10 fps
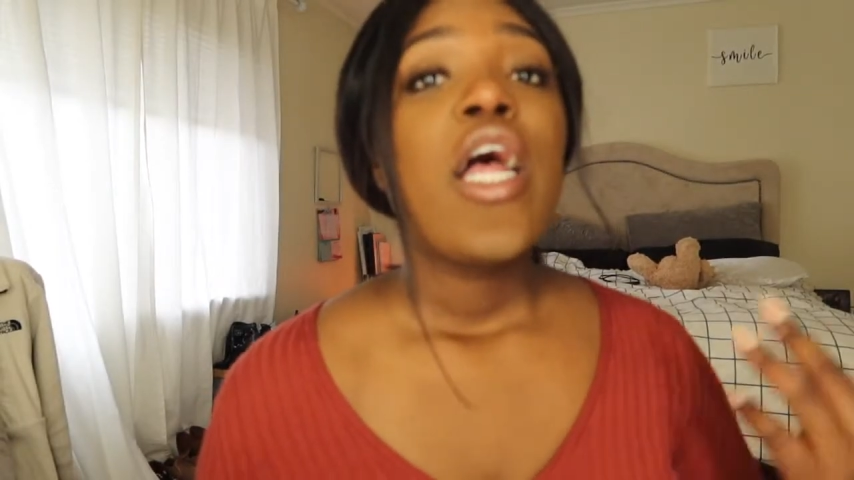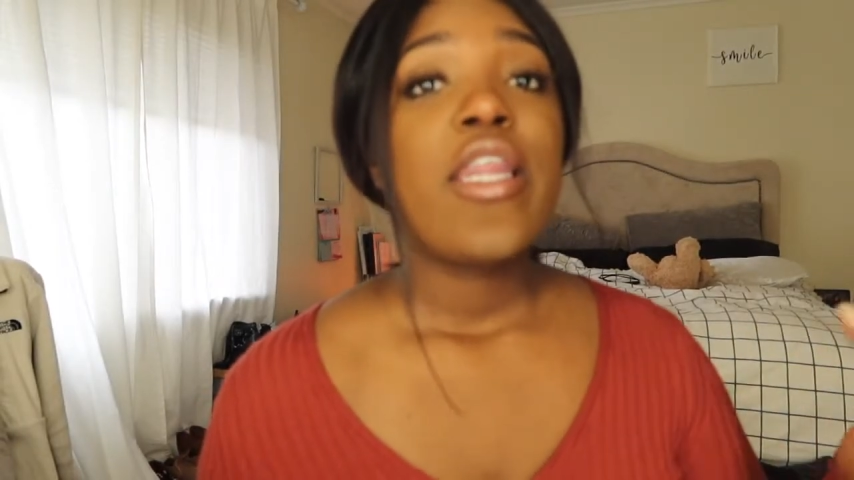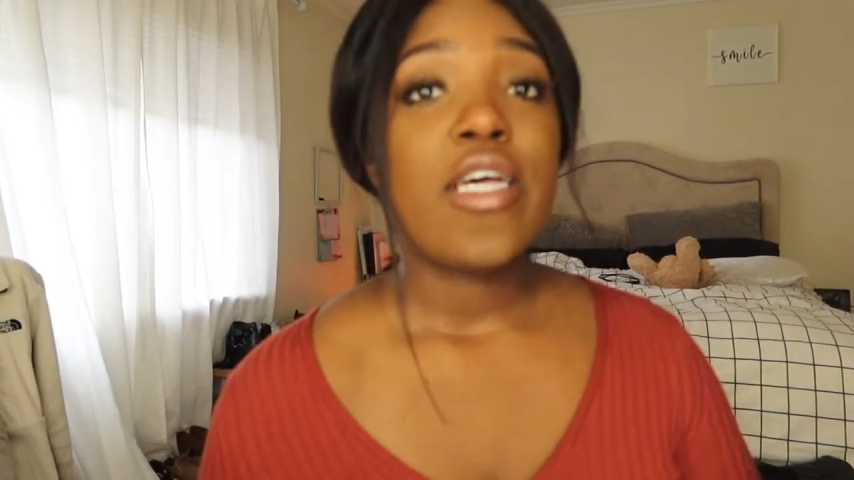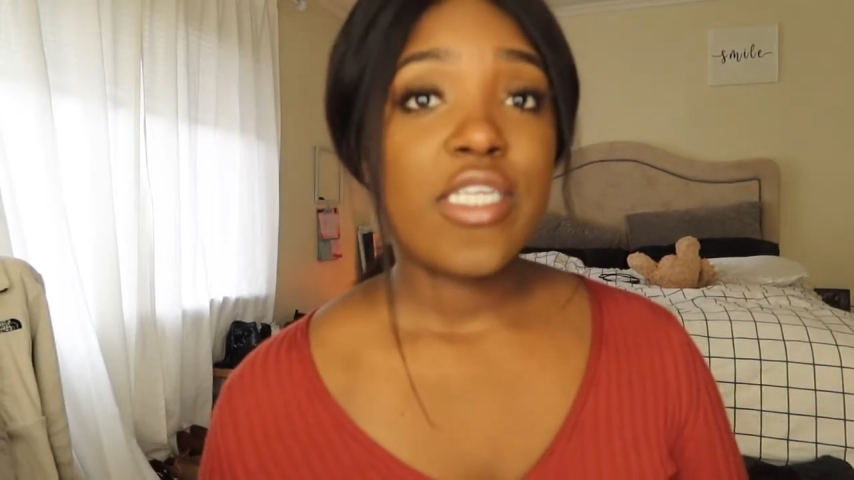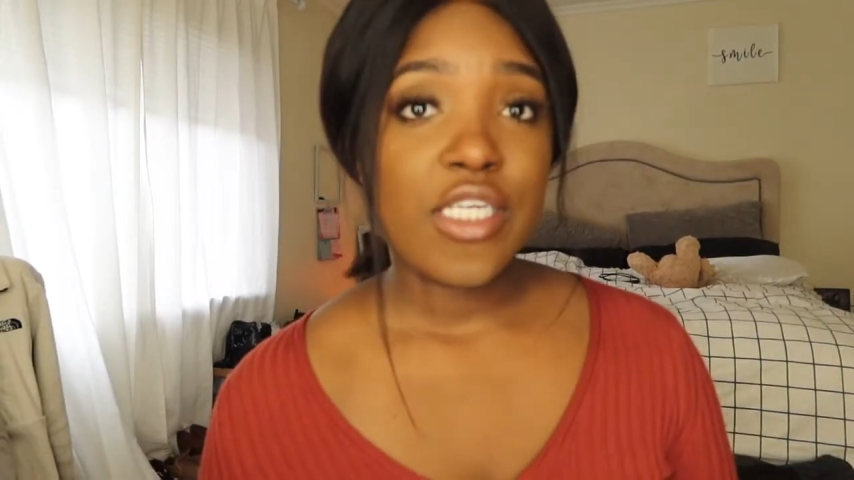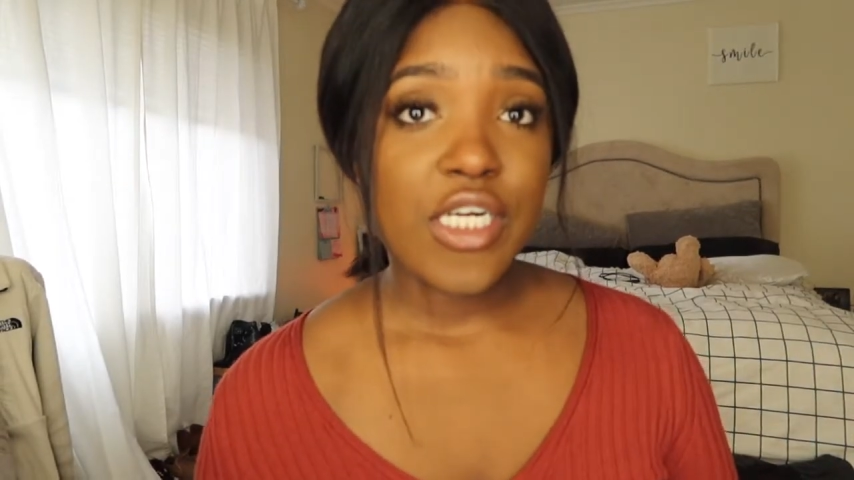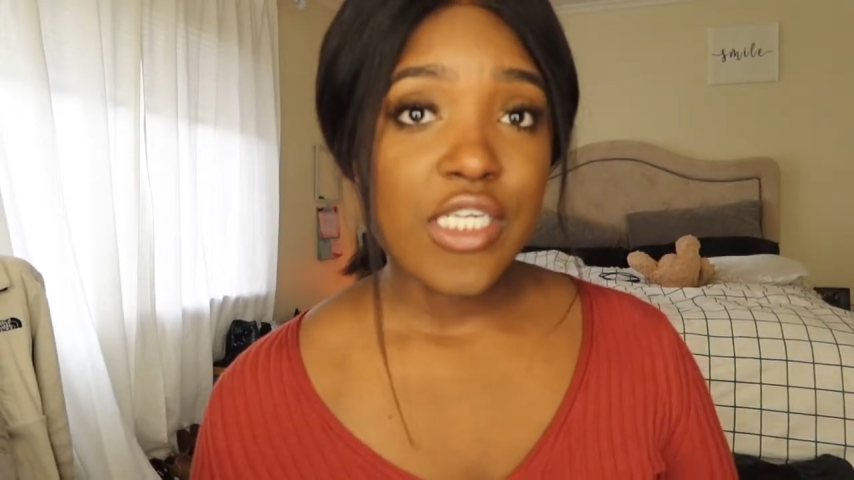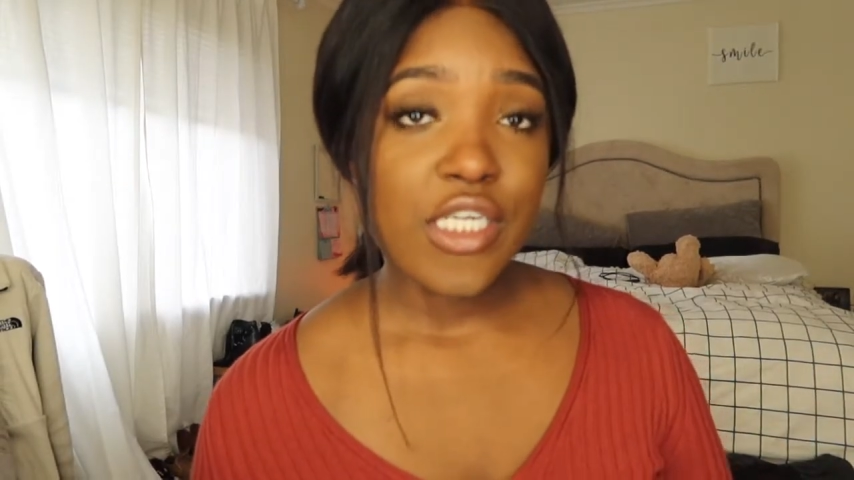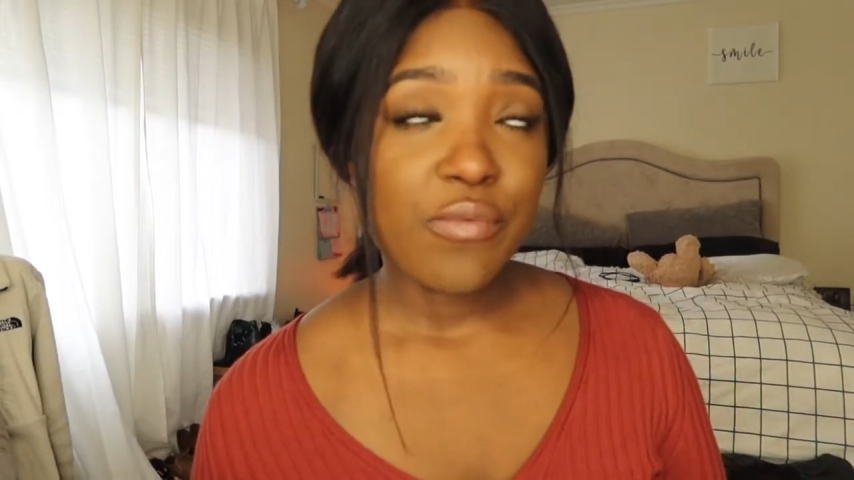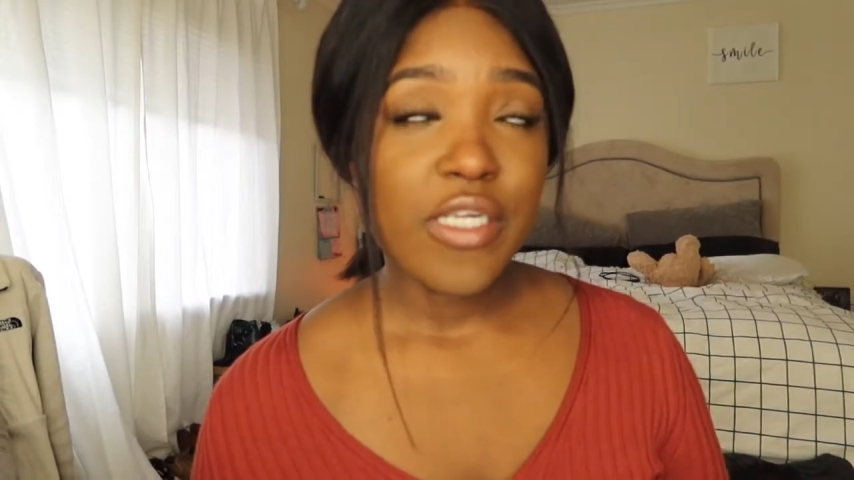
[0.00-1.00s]
the
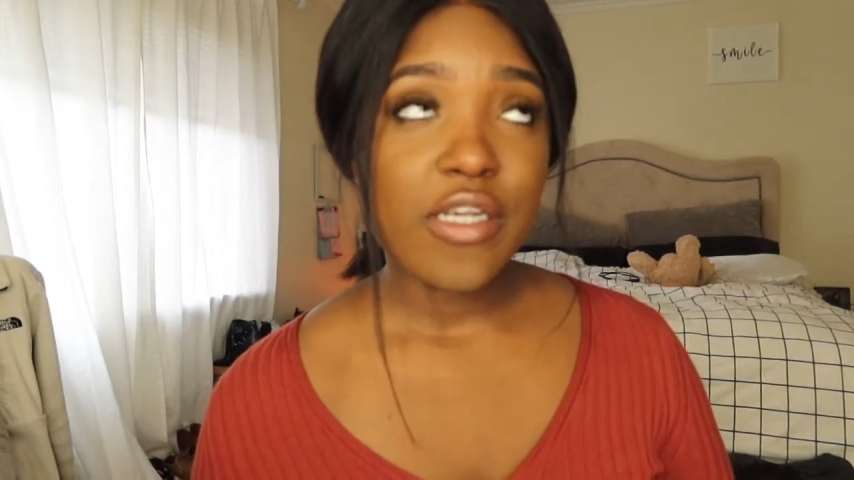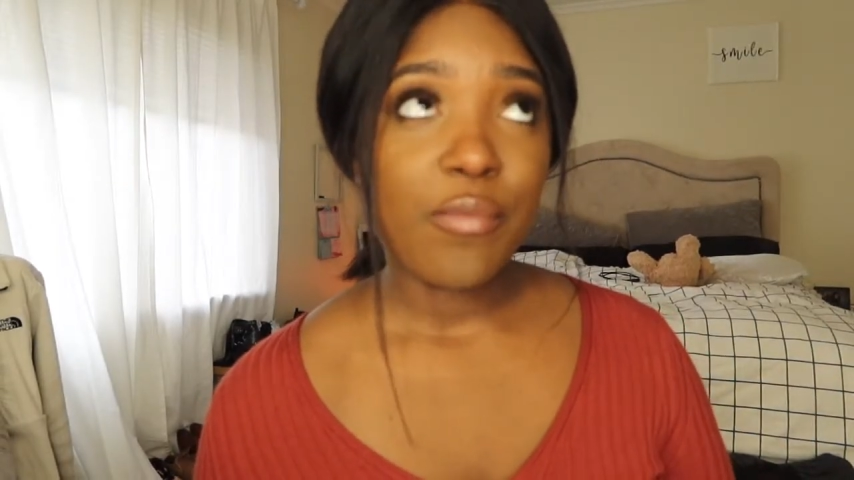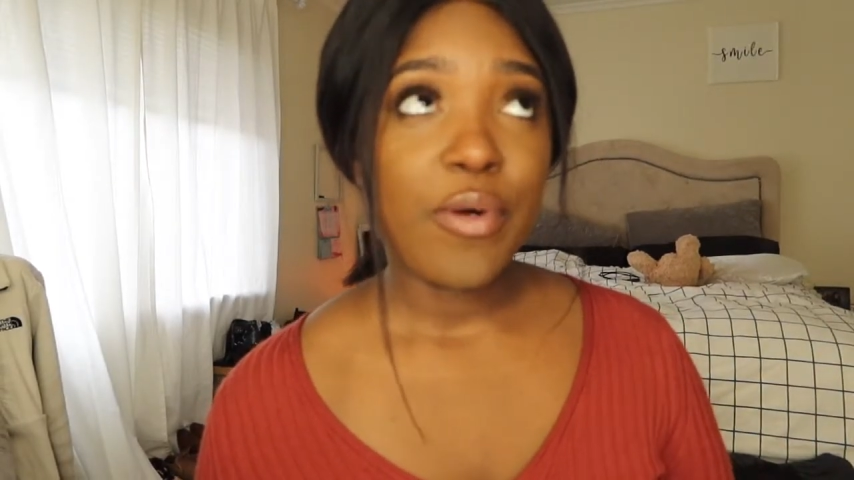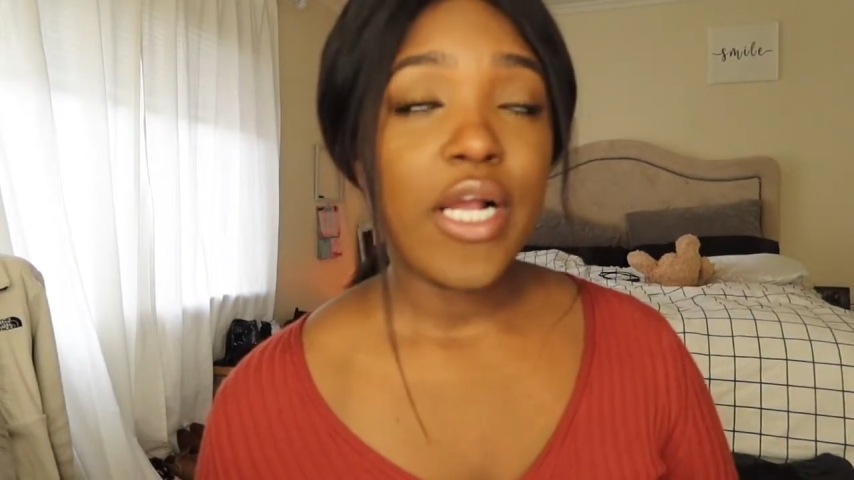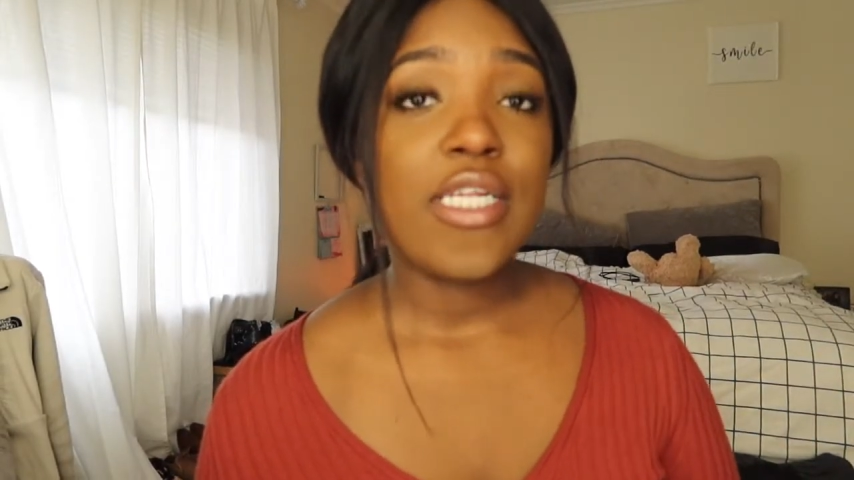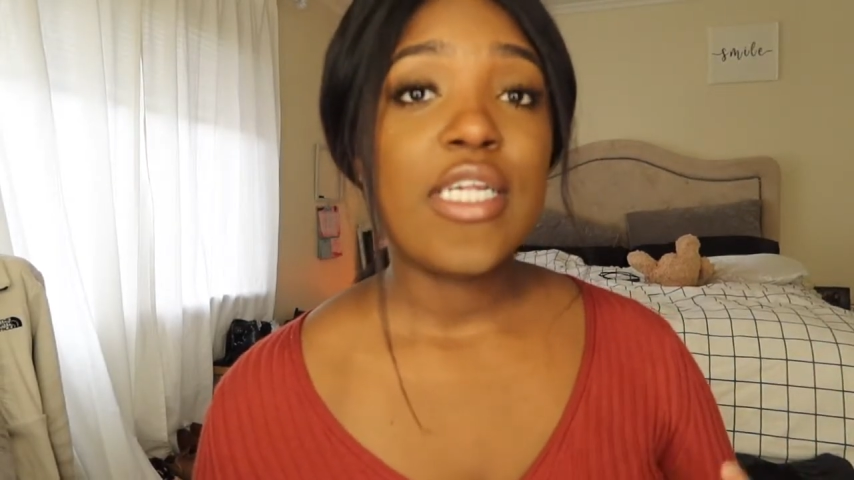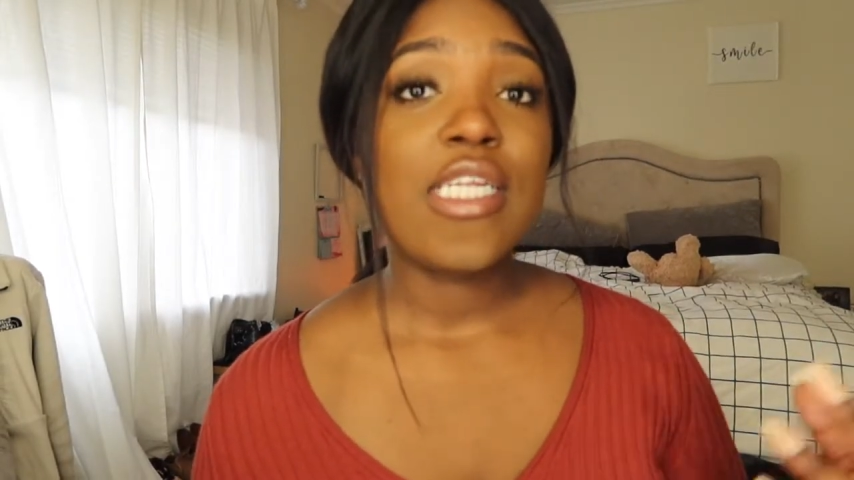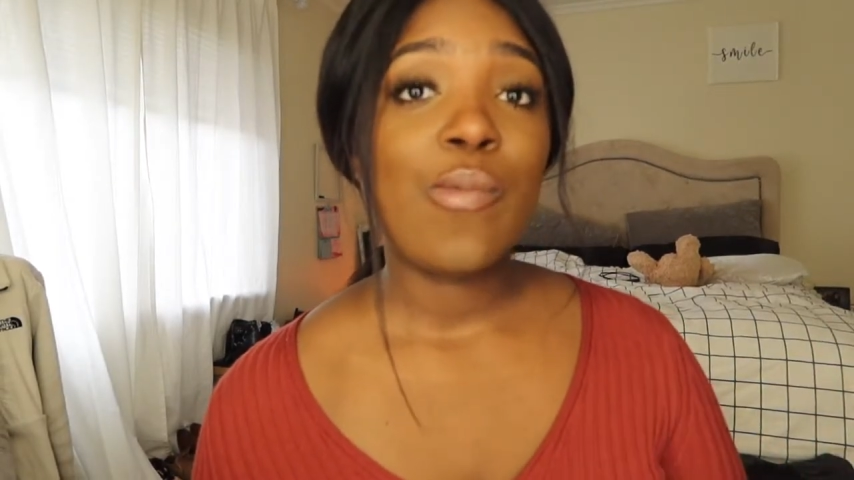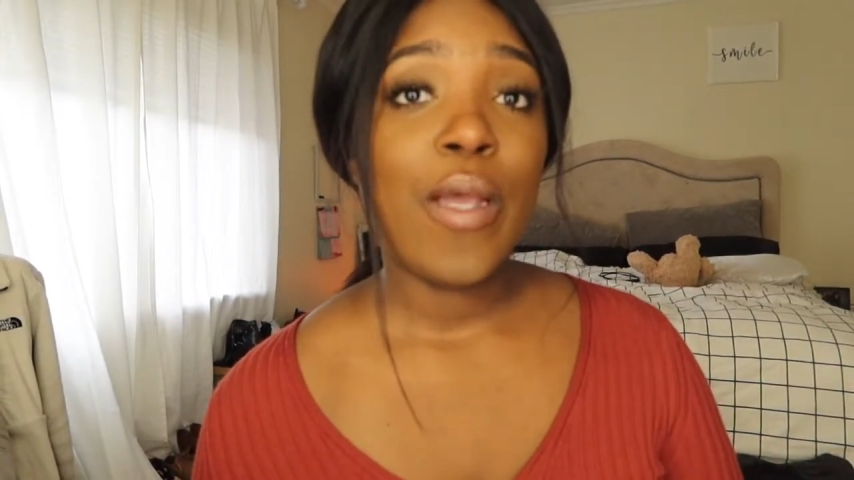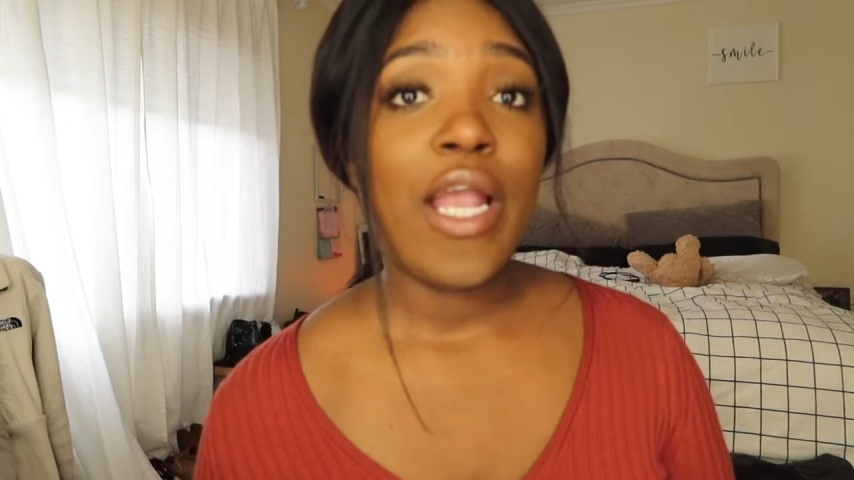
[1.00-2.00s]
suggested retail price
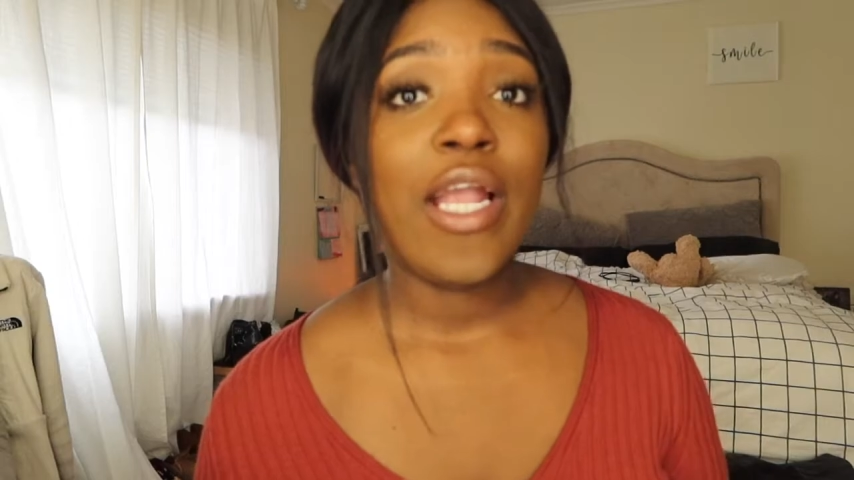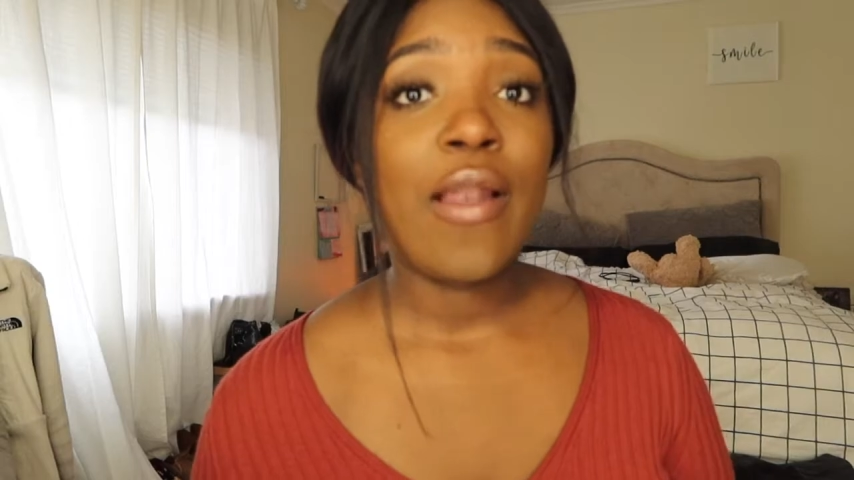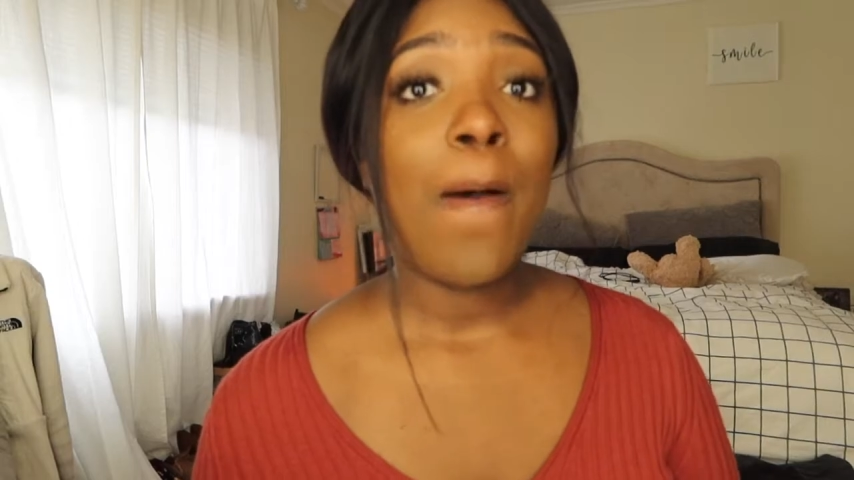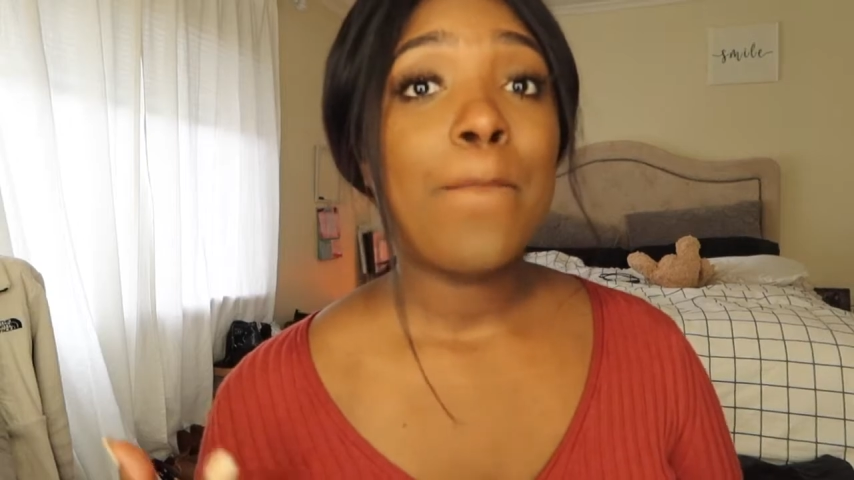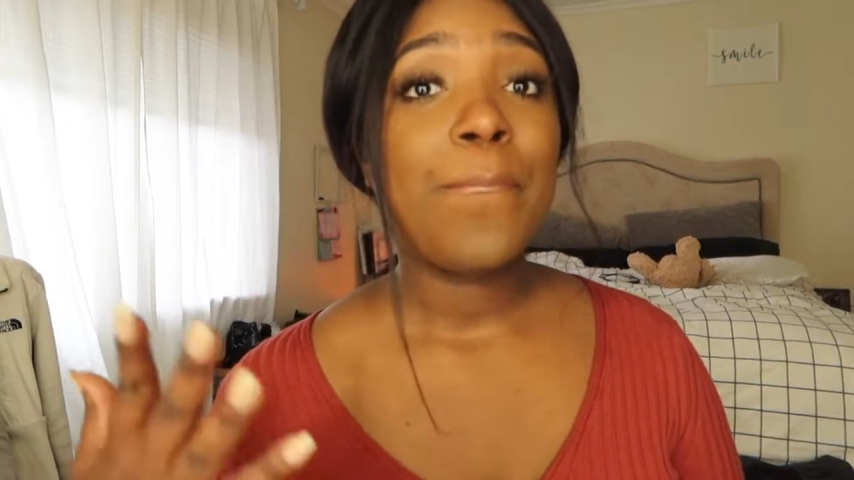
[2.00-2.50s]
is paid